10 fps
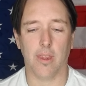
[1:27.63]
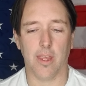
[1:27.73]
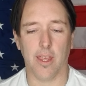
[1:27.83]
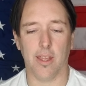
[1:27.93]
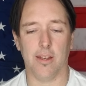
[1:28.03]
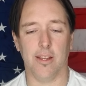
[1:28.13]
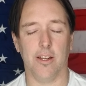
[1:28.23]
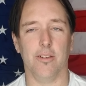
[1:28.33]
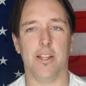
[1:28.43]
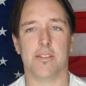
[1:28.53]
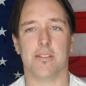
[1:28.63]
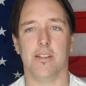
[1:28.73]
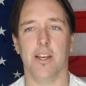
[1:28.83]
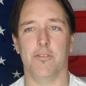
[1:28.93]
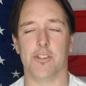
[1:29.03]
And that's
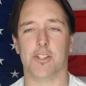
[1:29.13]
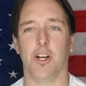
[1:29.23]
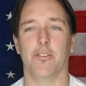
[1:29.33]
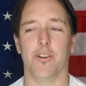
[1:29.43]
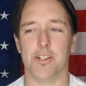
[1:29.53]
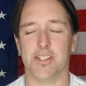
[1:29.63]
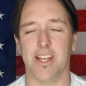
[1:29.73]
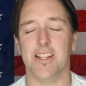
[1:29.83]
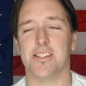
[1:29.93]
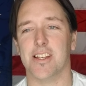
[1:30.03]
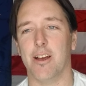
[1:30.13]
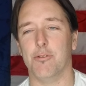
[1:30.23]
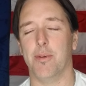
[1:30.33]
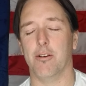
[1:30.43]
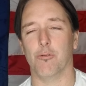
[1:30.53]
I've discovered since I've
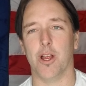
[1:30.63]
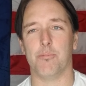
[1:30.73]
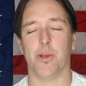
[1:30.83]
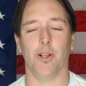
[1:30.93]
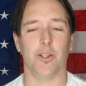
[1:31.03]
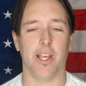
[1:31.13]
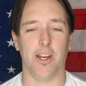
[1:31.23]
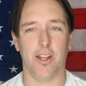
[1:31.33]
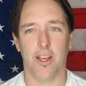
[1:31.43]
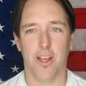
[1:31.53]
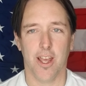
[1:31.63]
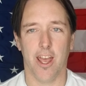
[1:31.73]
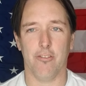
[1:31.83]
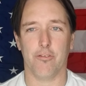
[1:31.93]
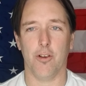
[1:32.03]
been red pilled and
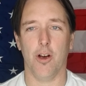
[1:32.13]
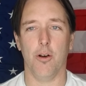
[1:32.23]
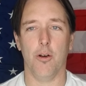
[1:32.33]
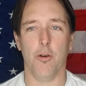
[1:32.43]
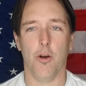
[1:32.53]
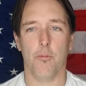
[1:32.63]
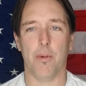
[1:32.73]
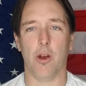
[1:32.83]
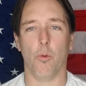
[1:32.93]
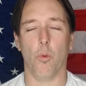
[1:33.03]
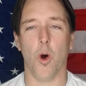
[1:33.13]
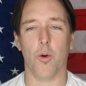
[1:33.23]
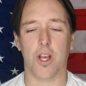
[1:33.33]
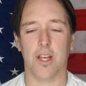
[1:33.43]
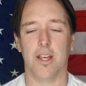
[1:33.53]
have been
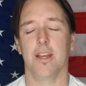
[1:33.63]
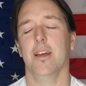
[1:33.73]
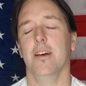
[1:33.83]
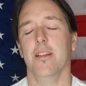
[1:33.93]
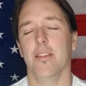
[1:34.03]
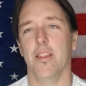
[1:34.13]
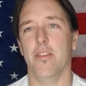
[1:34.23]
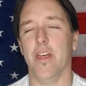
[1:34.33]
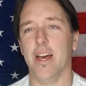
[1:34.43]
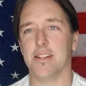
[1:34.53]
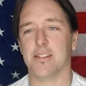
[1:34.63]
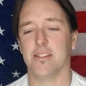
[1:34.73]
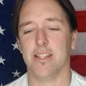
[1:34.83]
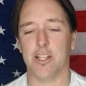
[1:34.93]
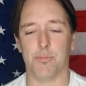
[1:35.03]
woke that
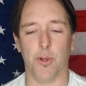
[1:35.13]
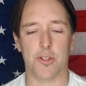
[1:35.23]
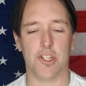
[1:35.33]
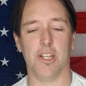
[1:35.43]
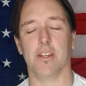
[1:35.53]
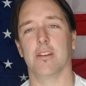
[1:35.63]
that's bullshit.